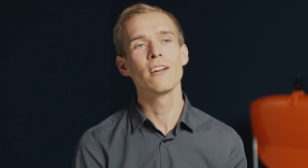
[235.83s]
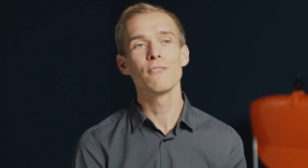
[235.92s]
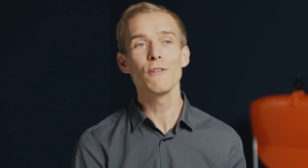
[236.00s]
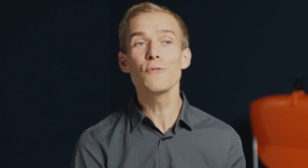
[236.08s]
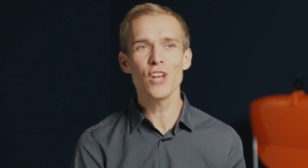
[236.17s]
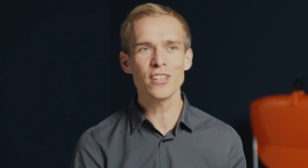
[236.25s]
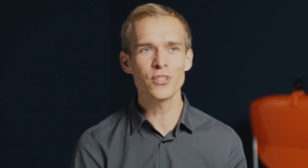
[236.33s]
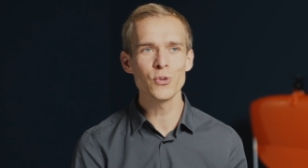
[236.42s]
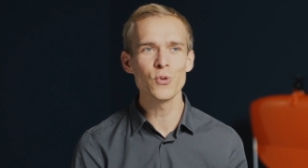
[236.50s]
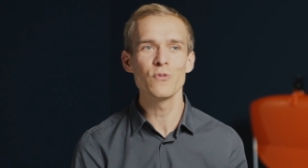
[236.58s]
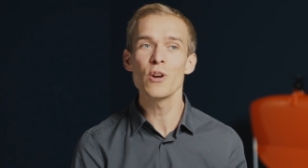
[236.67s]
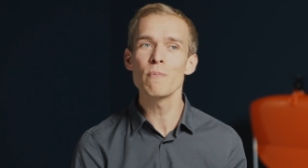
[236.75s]
With Gen
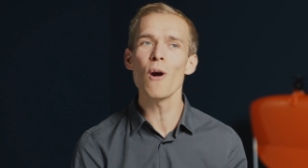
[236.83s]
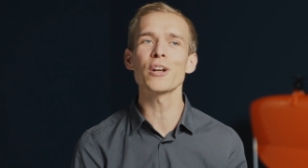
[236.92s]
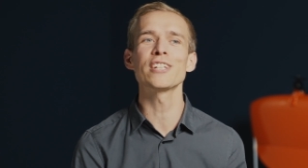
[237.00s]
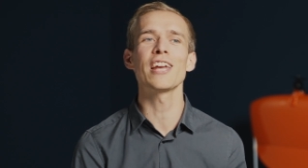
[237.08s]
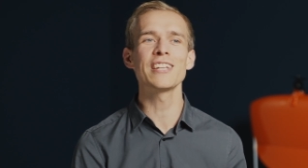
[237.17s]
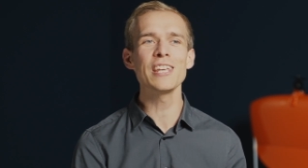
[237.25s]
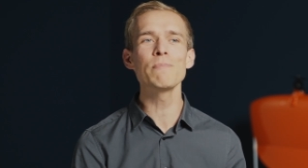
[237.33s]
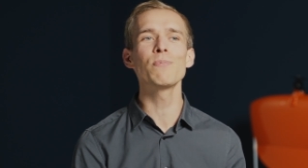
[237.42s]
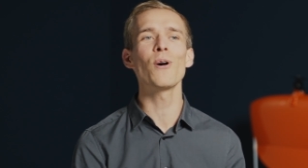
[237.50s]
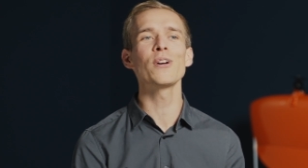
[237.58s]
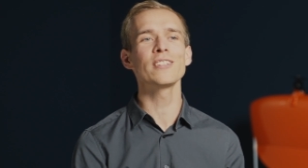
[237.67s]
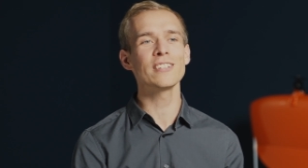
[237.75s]
2, we are marking a key
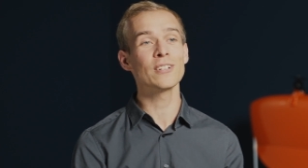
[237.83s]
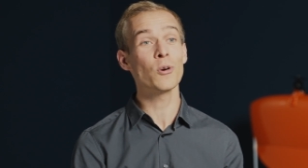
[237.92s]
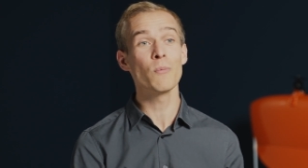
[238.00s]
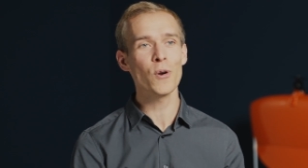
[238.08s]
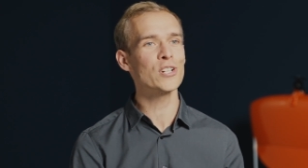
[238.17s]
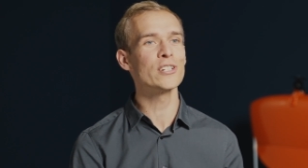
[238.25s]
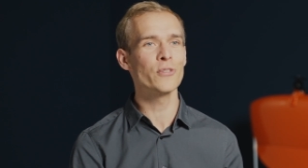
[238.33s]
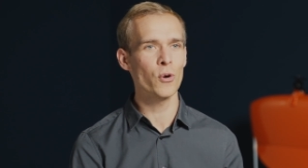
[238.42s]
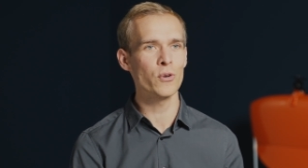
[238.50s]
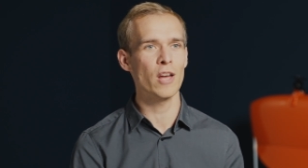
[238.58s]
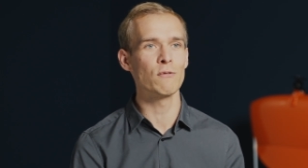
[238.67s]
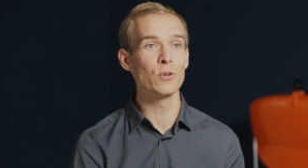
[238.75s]
point in commercial
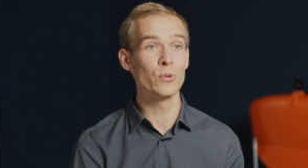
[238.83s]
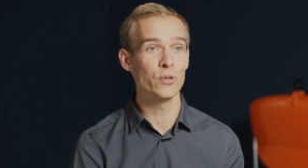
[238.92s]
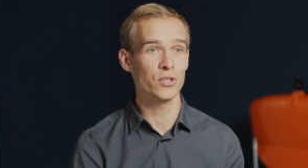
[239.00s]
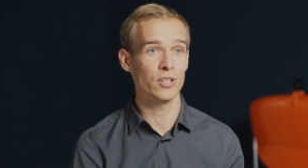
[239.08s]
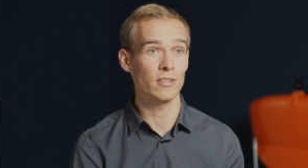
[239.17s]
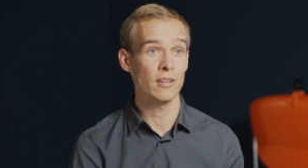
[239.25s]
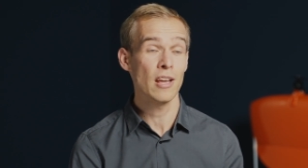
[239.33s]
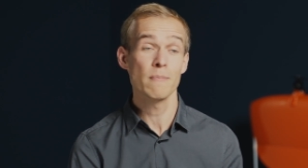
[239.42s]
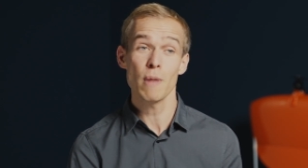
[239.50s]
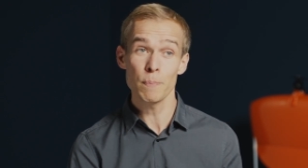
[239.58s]
drone evolution by